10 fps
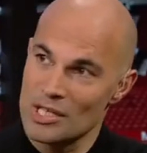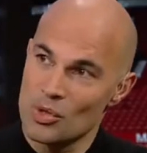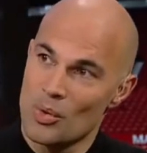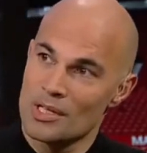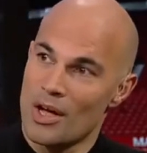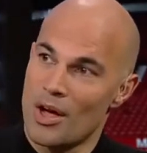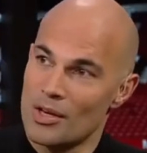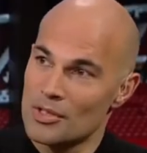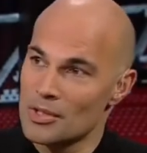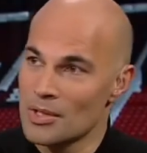is always
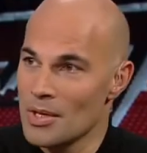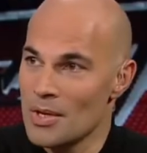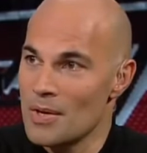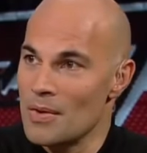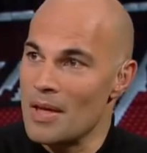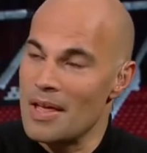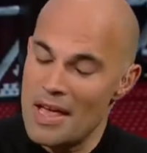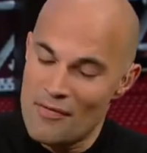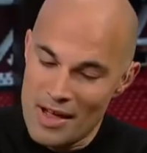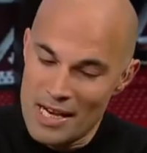asked,
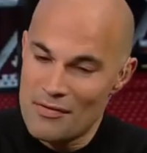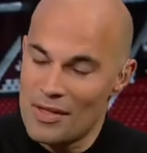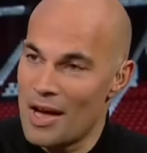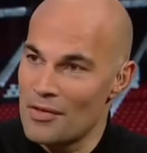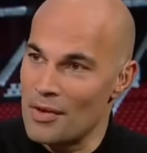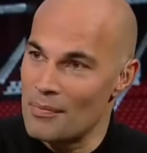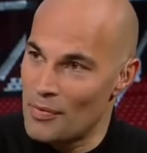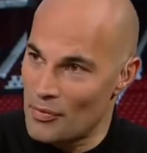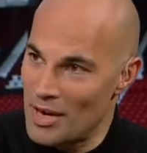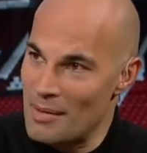if any of the other
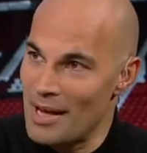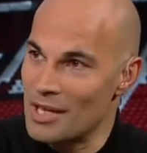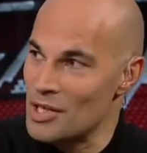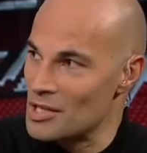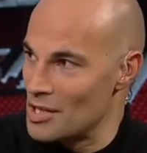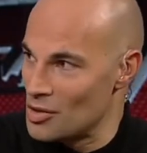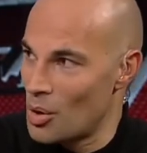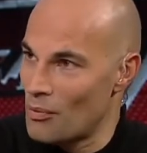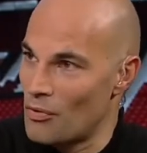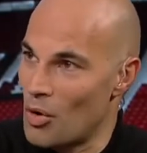three managers in the
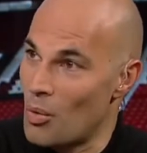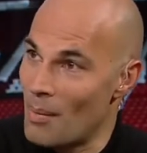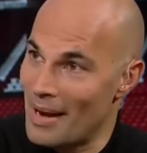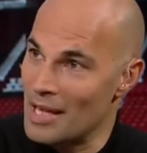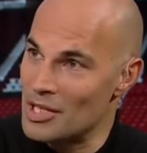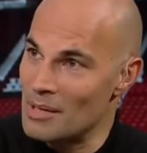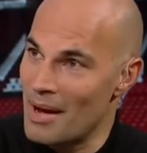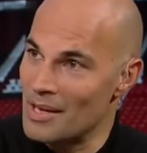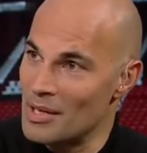top four were managing Man